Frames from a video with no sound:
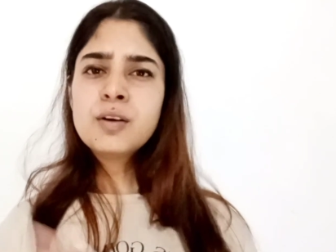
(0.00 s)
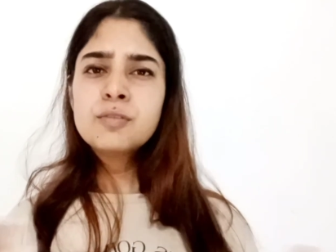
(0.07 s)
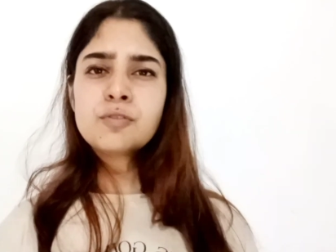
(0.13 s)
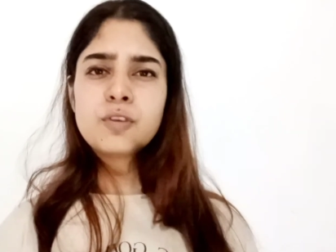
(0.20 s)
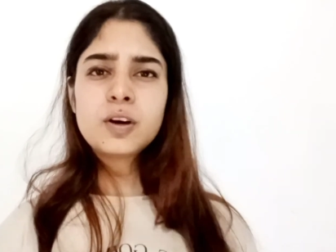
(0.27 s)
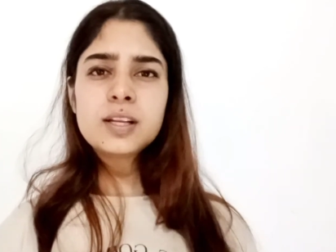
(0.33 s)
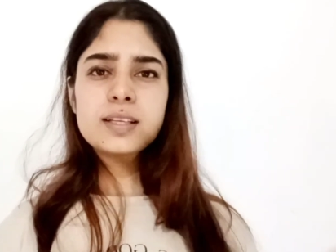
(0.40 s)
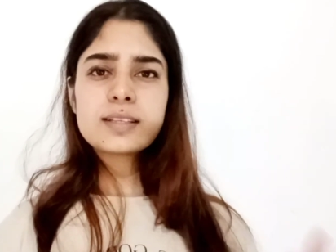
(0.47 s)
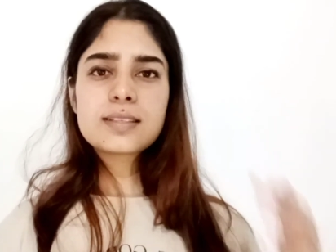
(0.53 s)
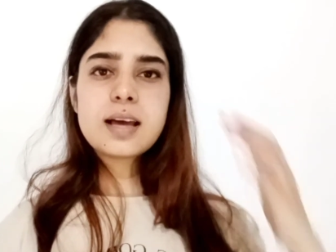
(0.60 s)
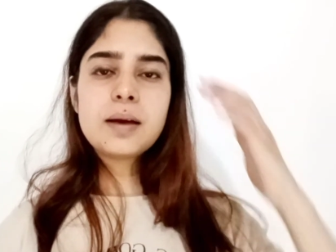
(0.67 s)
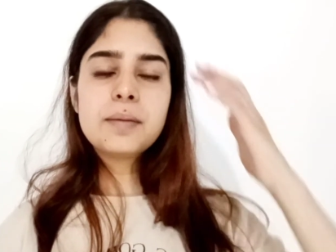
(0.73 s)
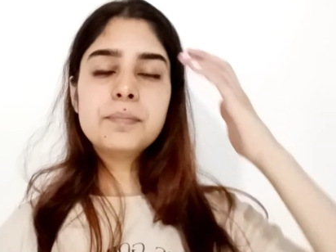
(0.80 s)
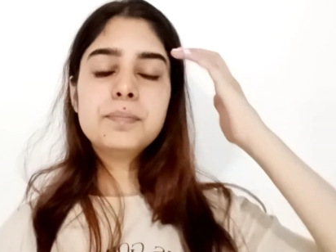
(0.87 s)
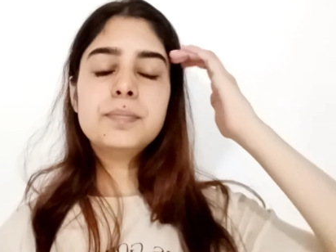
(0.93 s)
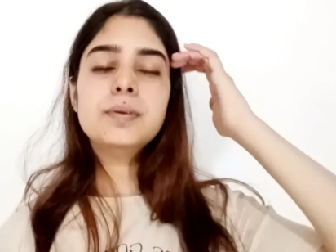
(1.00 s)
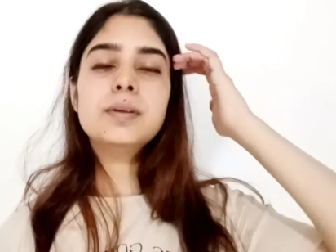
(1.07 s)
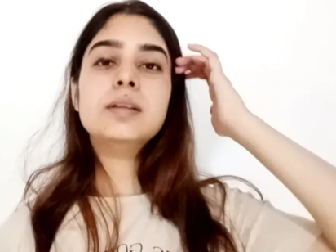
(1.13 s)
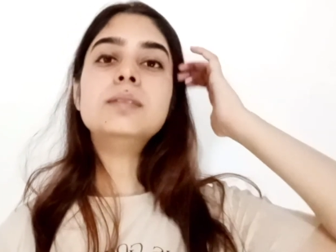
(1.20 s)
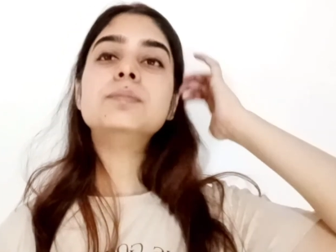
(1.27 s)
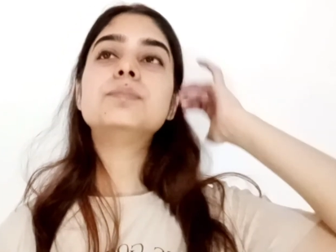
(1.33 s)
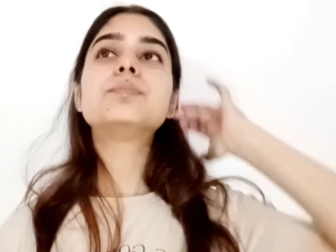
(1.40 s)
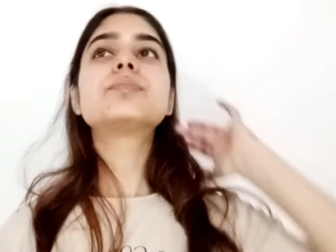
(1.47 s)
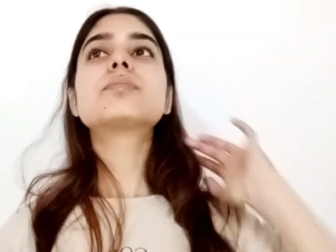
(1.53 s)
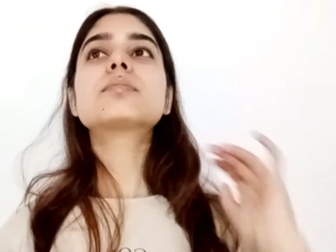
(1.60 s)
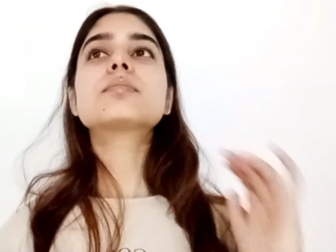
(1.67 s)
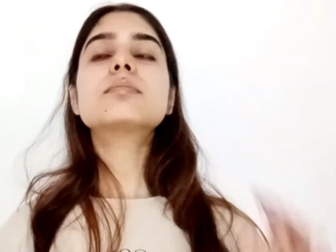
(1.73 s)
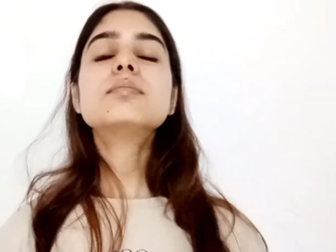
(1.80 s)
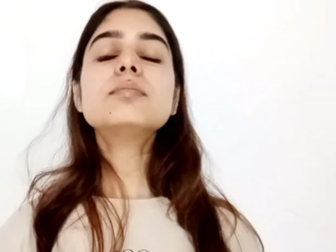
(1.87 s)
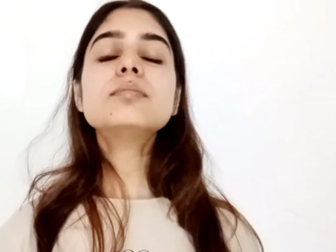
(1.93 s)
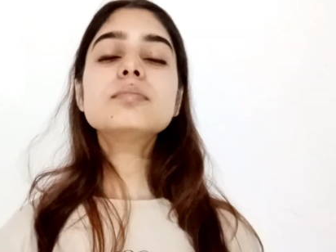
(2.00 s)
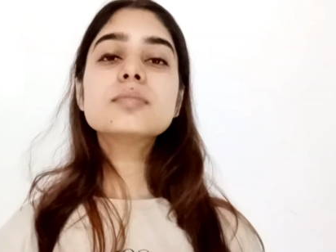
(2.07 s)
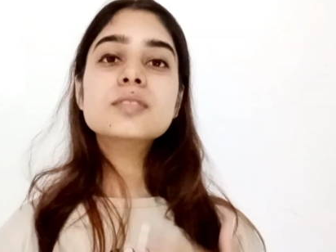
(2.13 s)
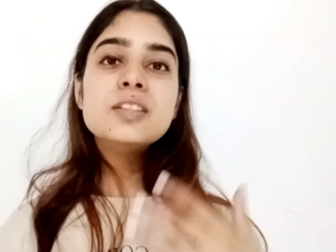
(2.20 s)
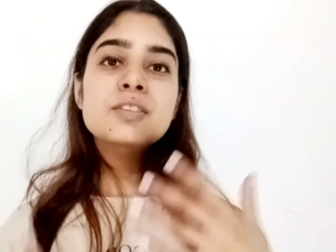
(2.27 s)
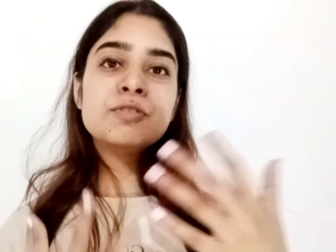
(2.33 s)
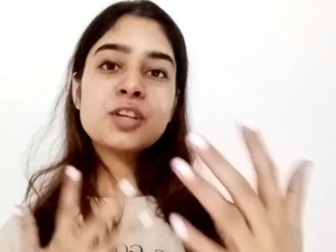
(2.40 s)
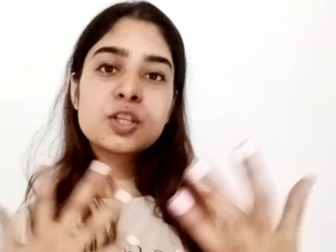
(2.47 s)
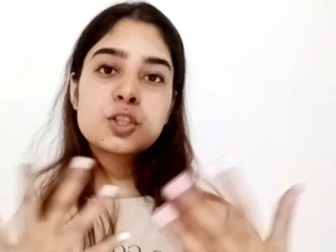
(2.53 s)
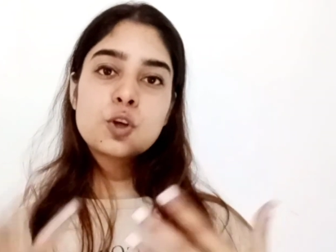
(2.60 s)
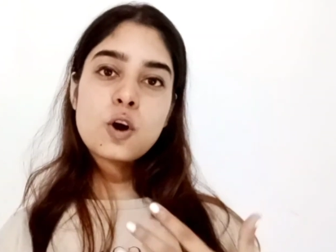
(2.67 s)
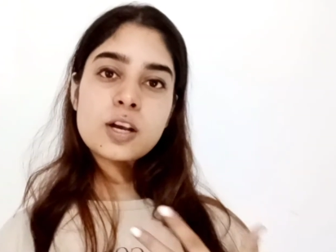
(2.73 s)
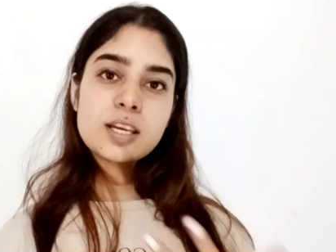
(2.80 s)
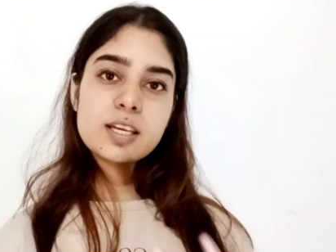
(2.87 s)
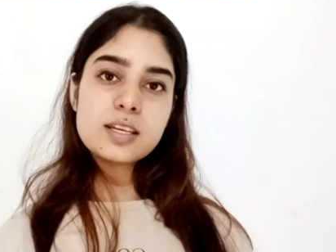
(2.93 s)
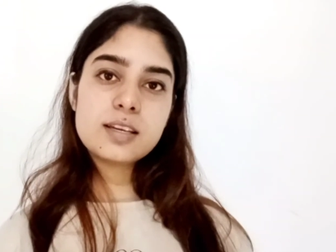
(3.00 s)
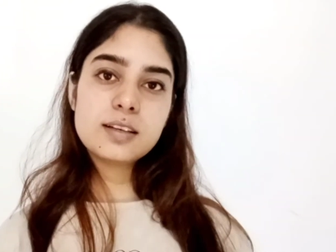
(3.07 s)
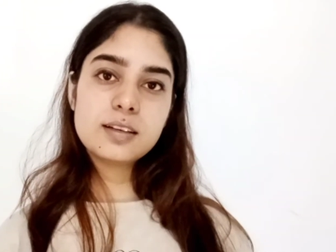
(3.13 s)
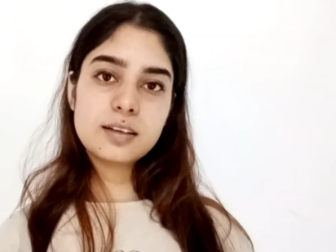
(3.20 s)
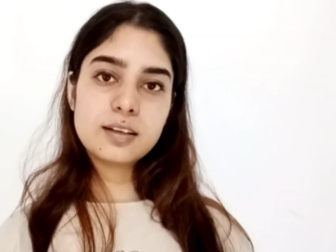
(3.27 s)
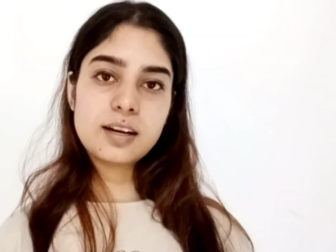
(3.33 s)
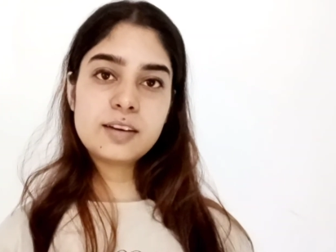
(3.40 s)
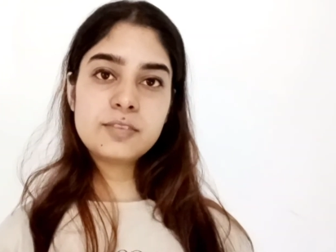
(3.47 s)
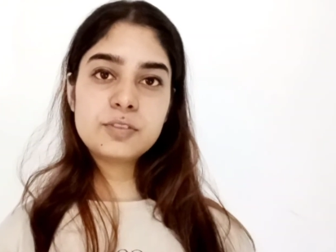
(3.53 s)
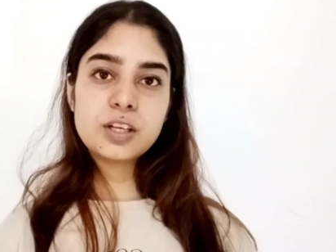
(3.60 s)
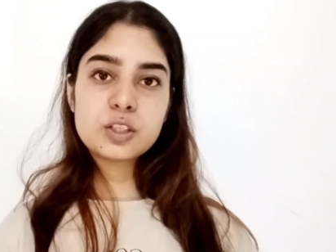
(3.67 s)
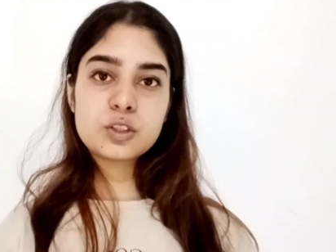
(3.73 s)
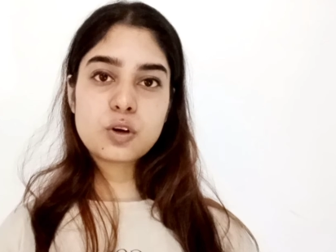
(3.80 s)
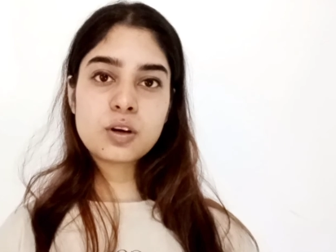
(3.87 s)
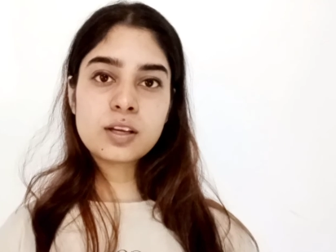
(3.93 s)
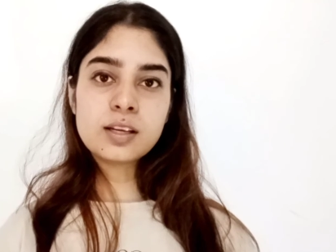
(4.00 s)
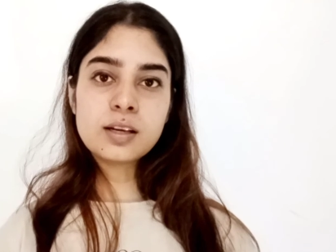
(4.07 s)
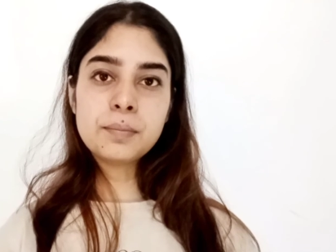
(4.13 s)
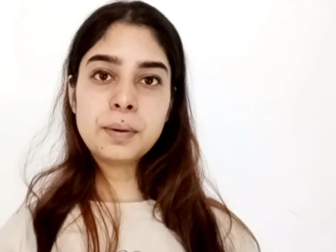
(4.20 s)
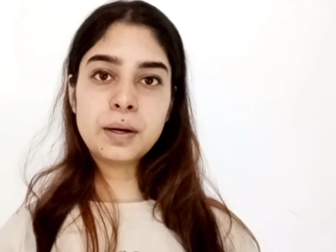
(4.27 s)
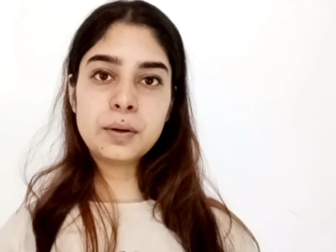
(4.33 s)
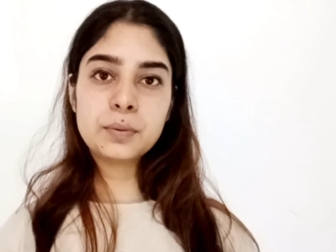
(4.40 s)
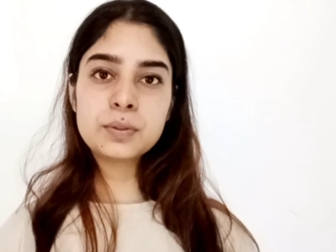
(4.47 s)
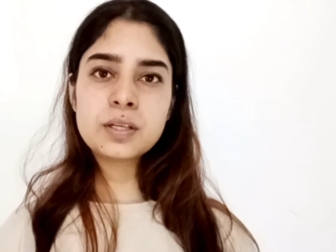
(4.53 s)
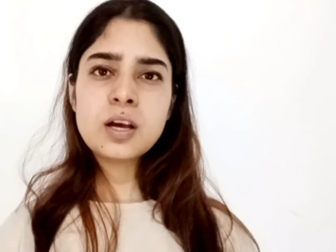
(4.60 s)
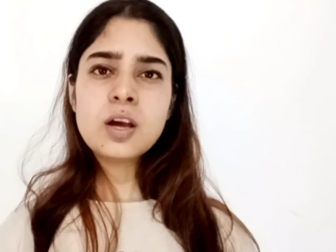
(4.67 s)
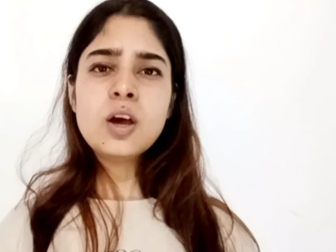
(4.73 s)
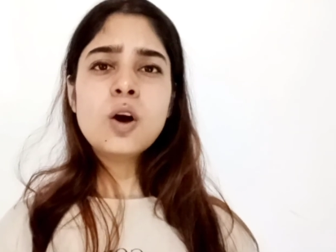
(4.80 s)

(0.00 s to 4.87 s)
For example, we are talking here and we are talking about,